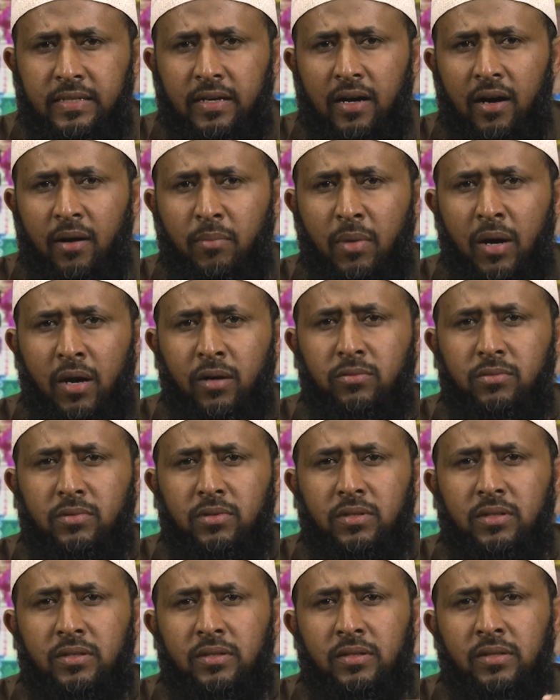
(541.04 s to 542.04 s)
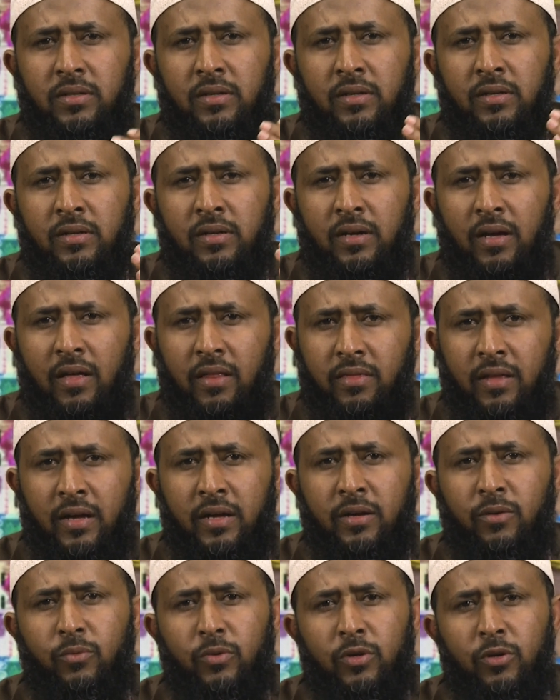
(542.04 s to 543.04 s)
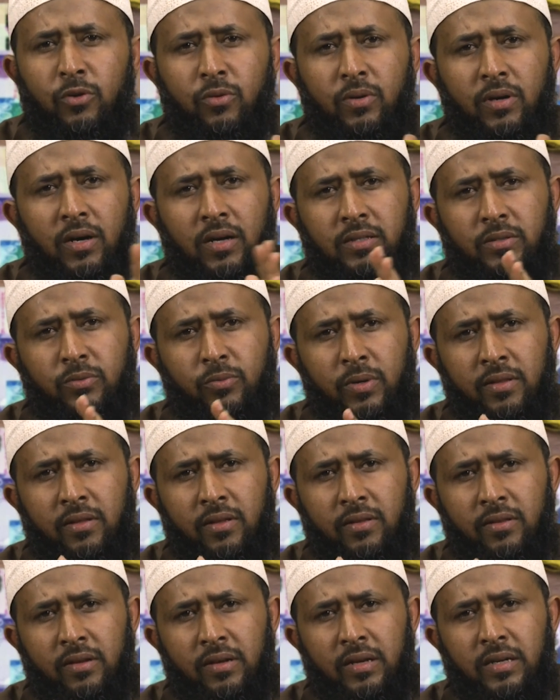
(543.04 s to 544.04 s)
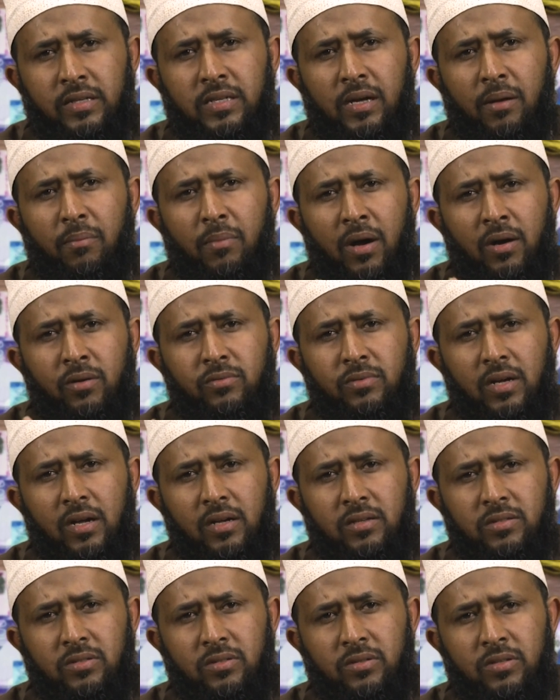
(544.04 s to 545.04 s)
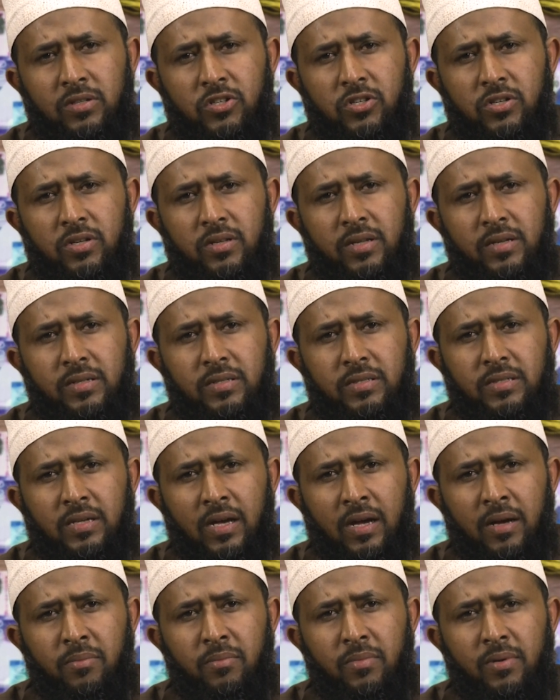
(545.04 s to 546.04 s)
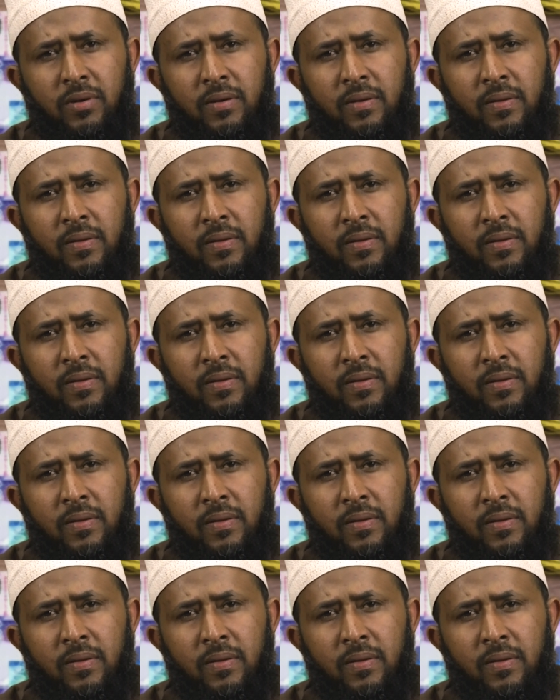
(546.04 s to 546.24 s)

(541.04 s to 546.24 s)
amount, and then we look at whether the net amount has reached the nisab